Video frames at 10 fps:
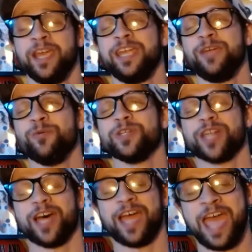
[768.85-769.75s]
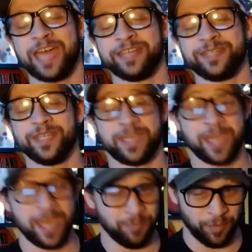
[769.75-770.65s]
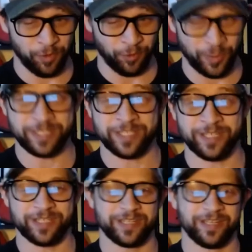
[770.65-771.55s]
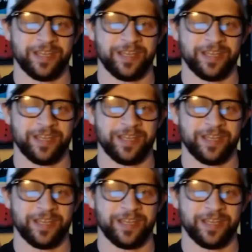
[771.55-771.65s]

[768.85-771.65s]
He was a handy-capable racist.